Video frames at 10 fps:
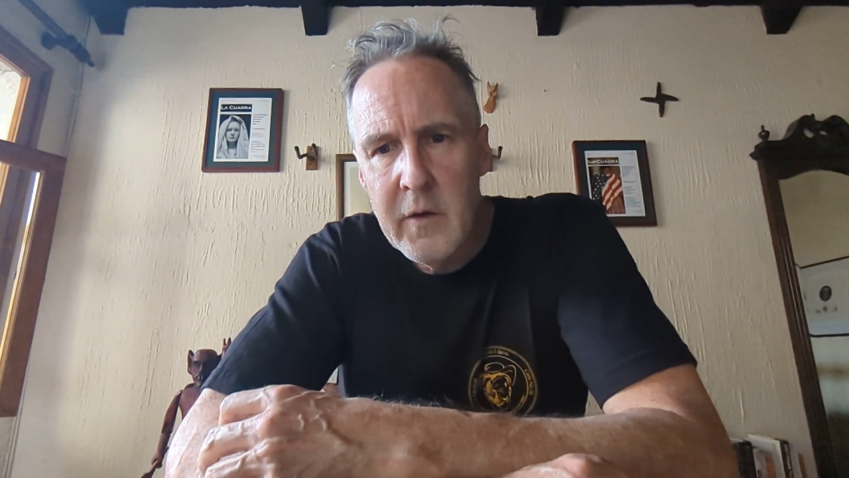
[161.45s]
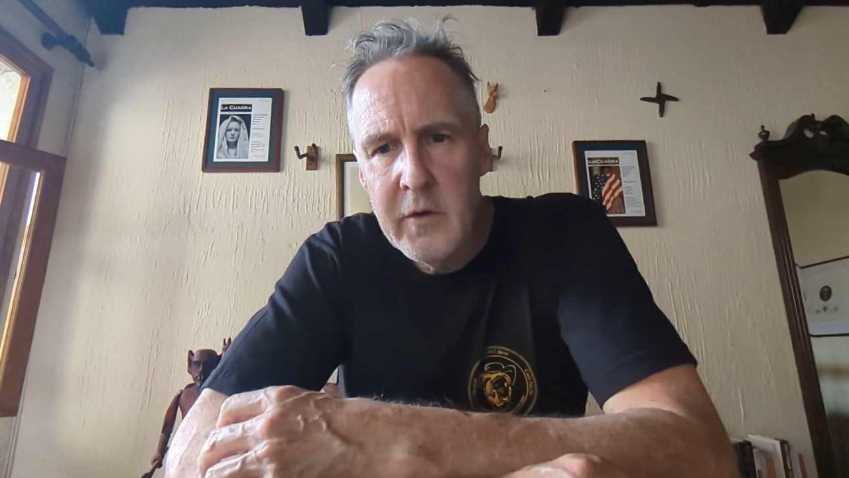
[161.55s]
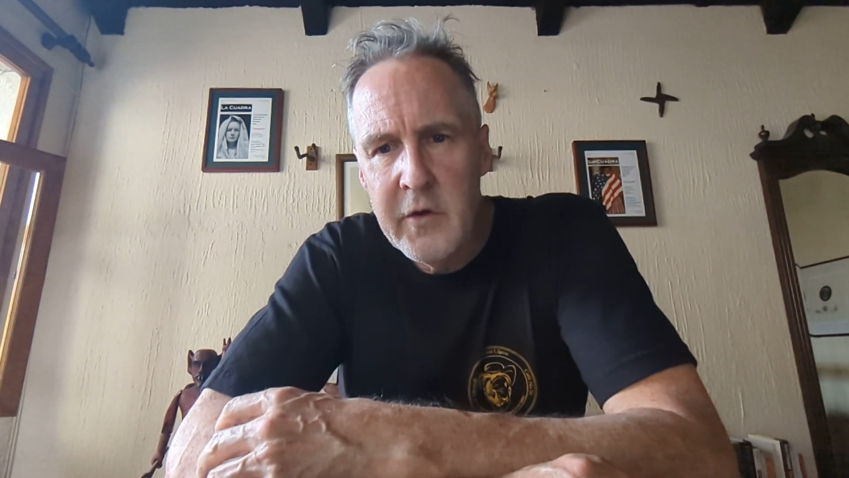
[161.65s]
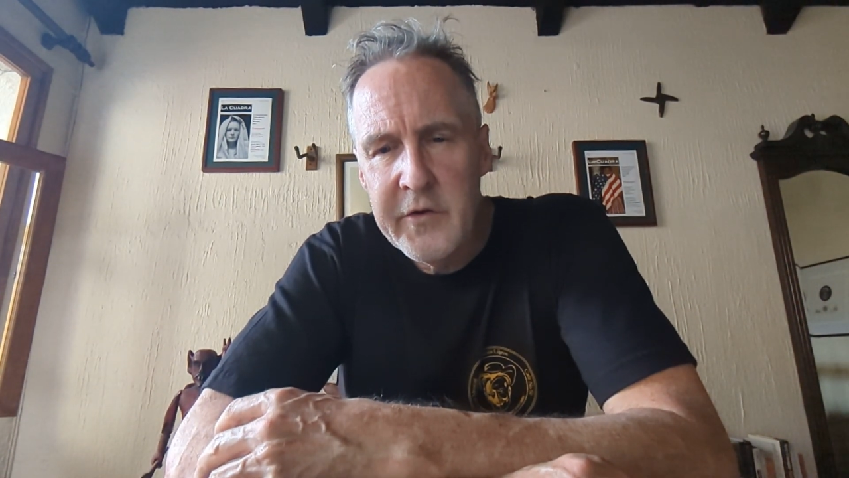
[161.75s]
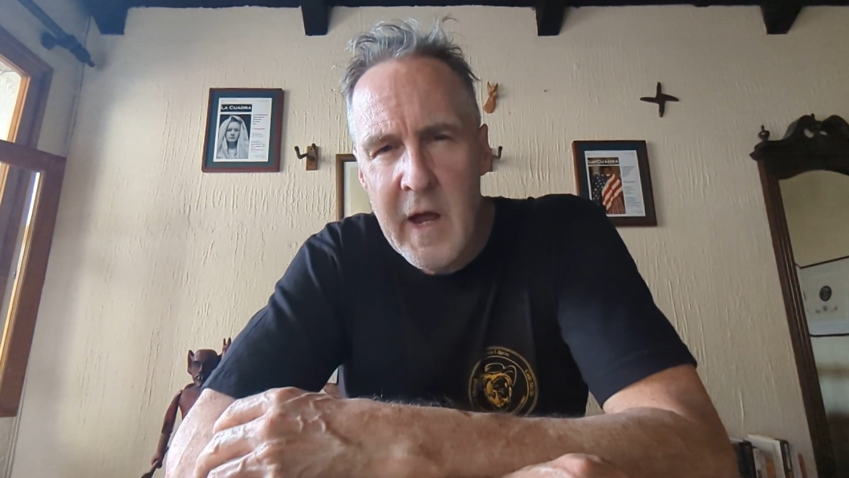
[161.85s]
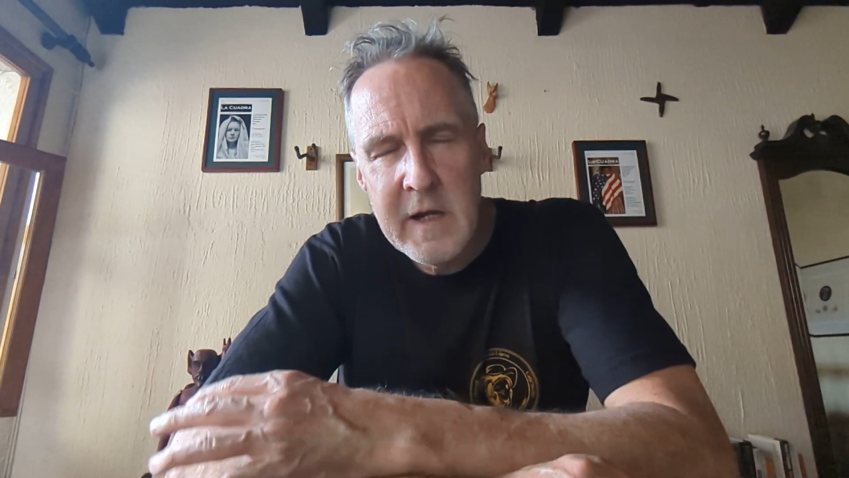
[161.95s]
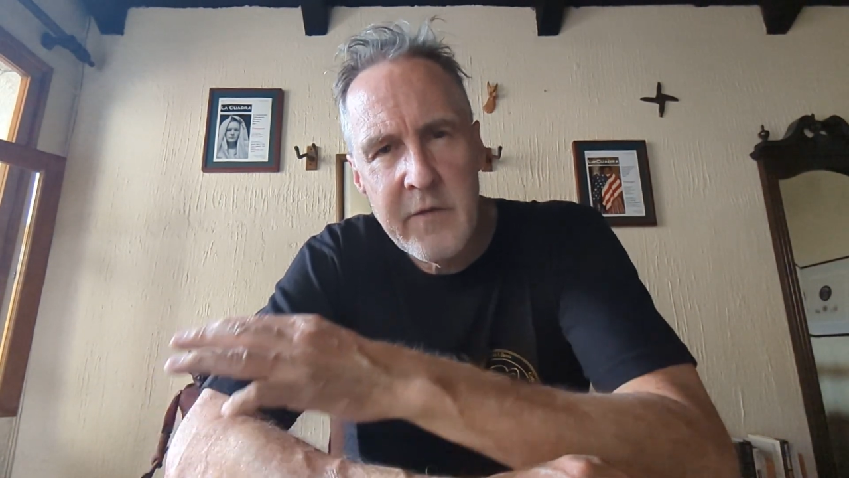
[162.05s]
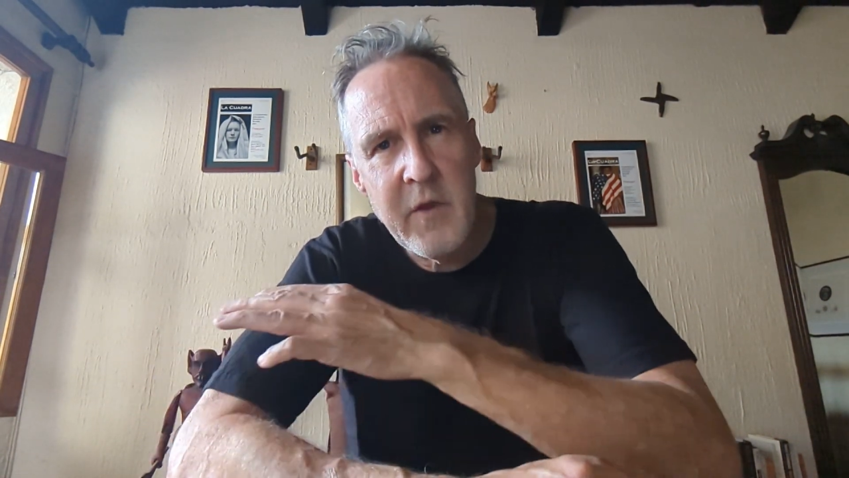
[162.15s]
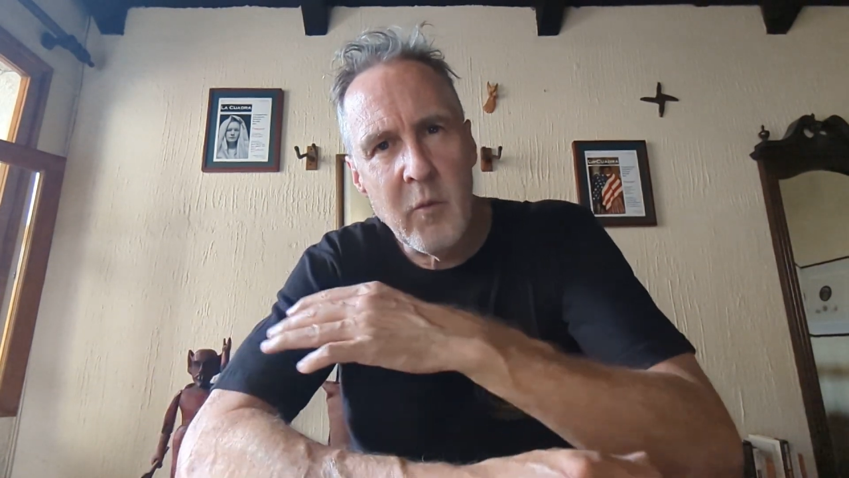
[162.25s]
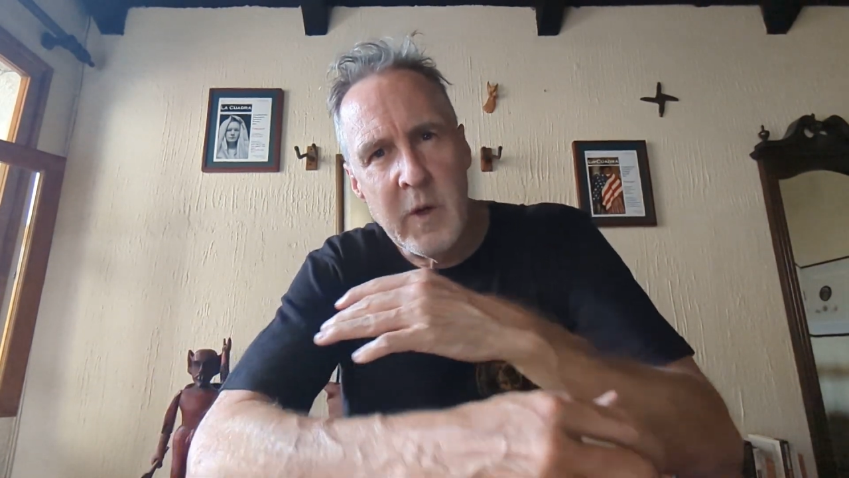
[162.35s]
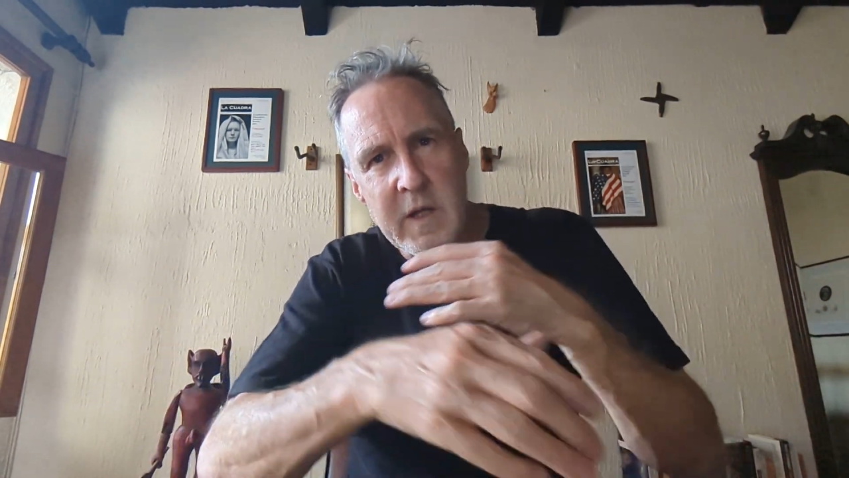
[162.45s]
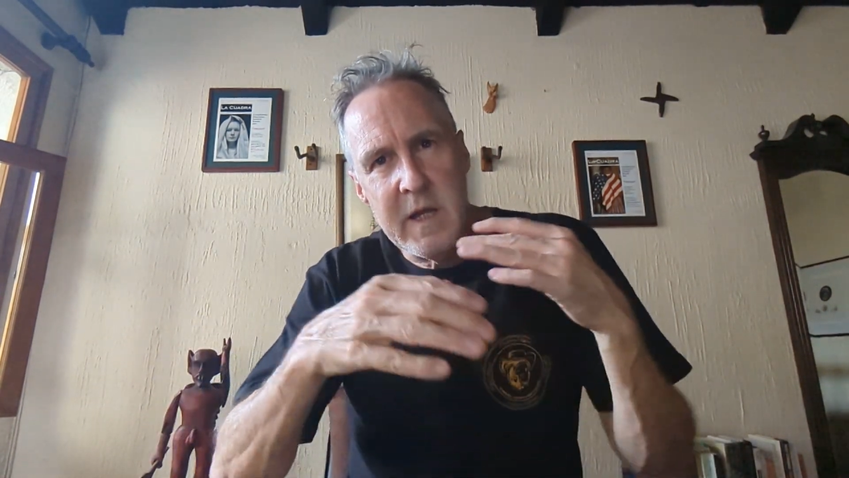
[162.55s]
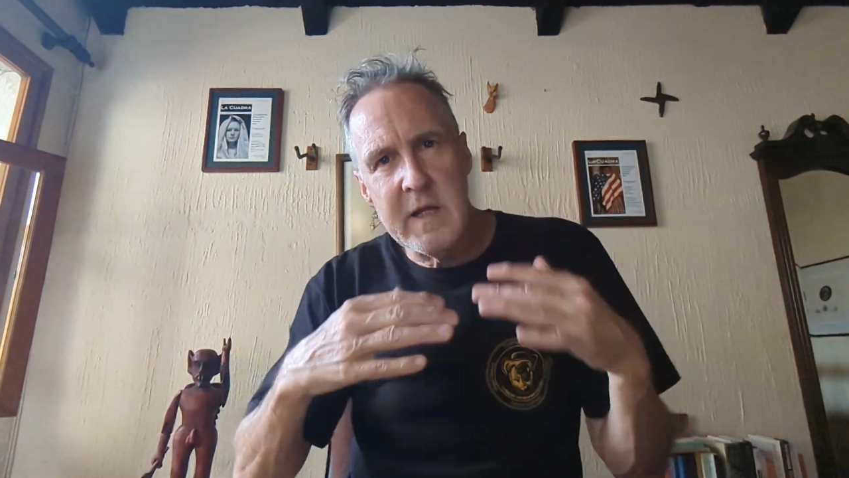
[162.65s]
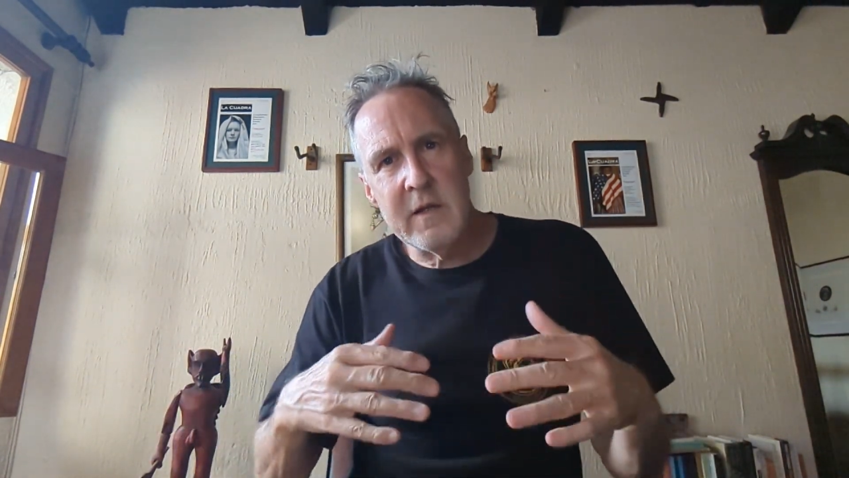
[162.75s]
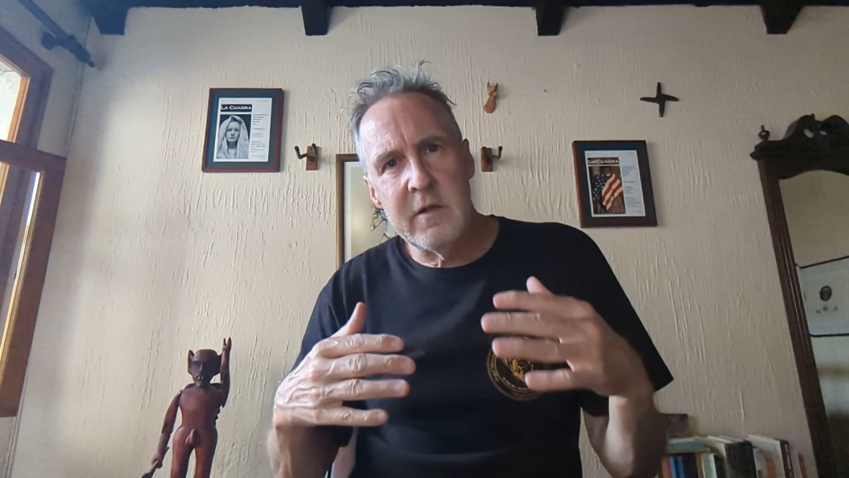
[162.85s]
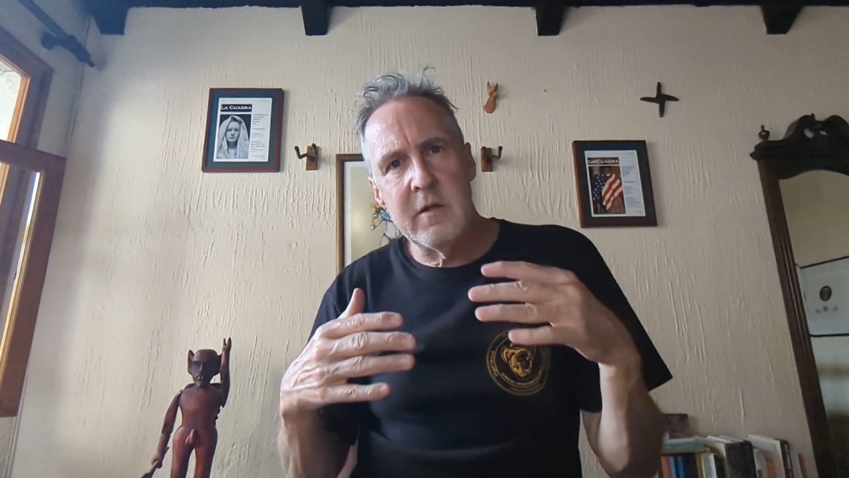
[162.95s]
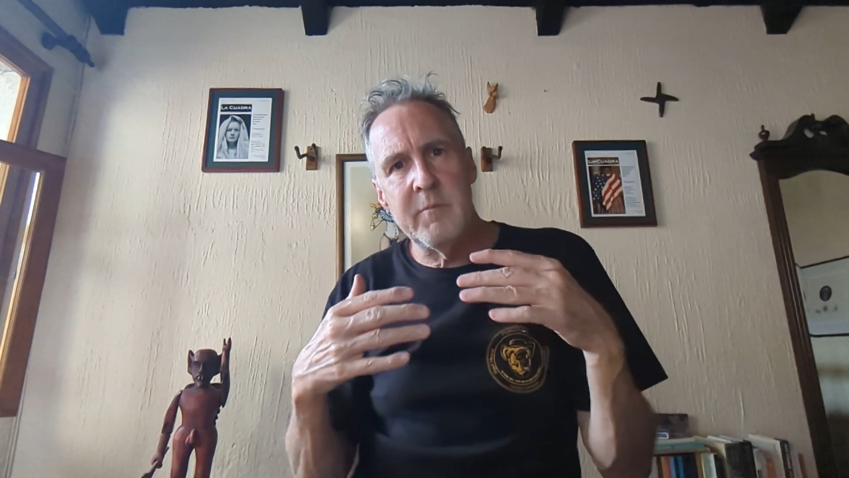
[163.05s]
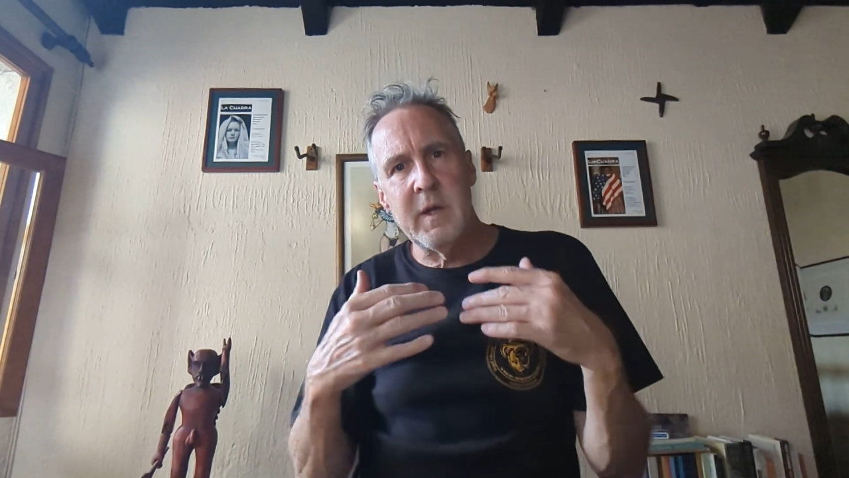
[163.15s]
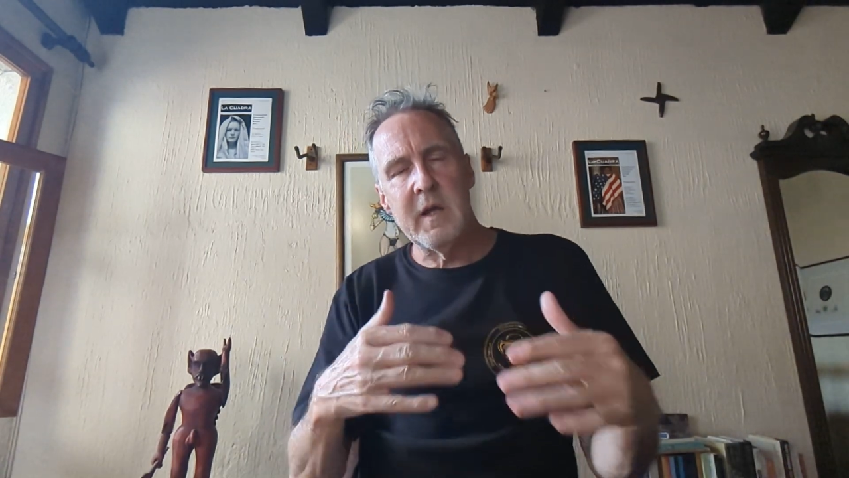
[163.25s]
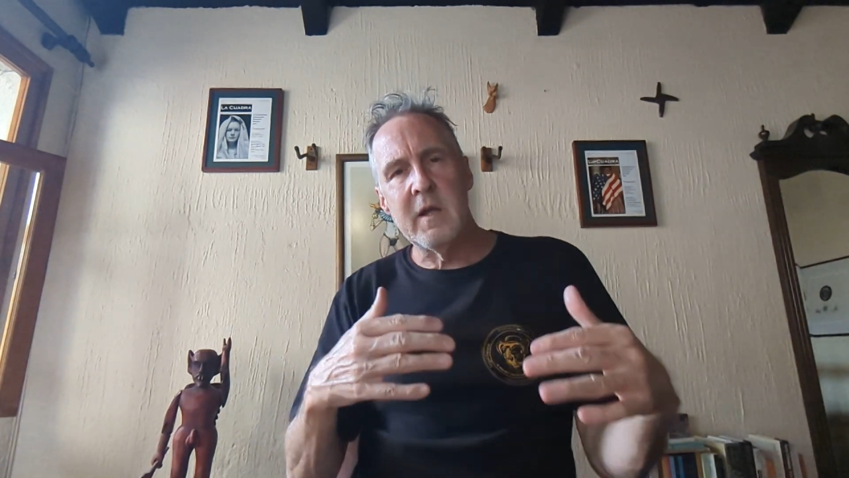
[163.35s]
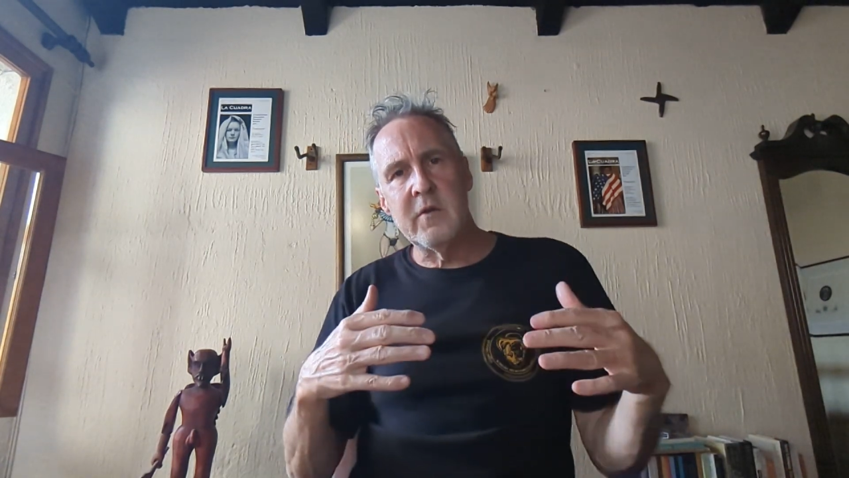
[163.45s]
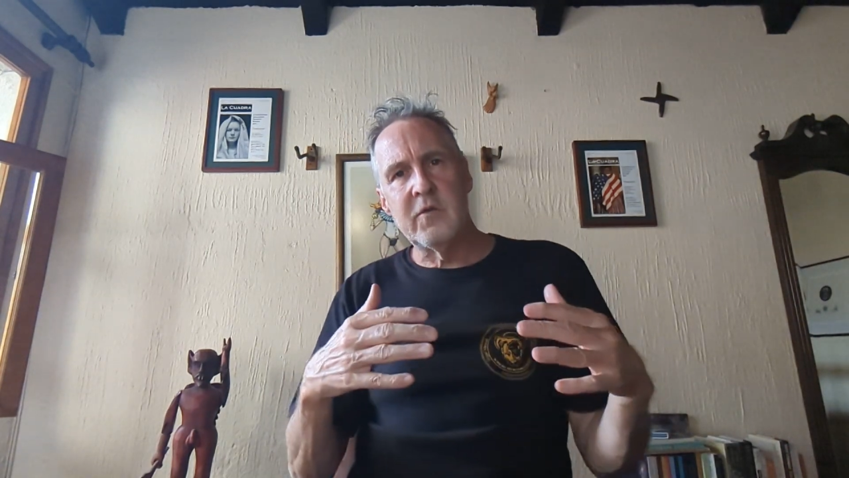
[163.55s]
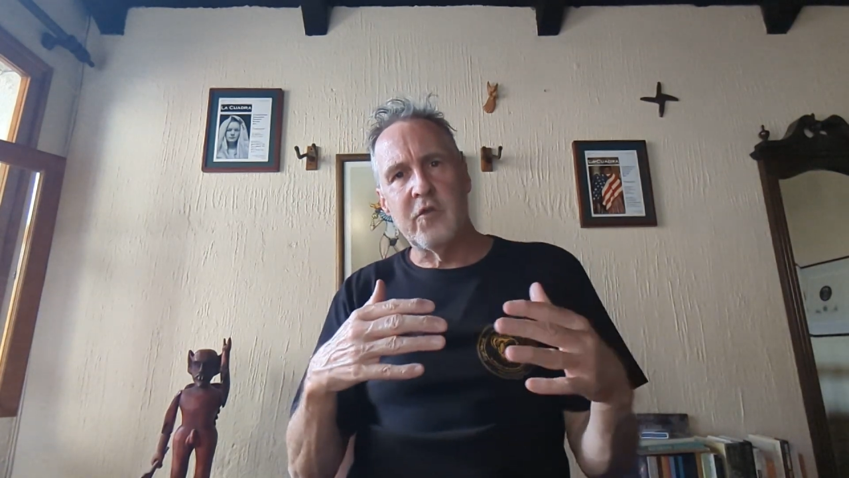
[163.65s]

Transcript: decided that we needed to begin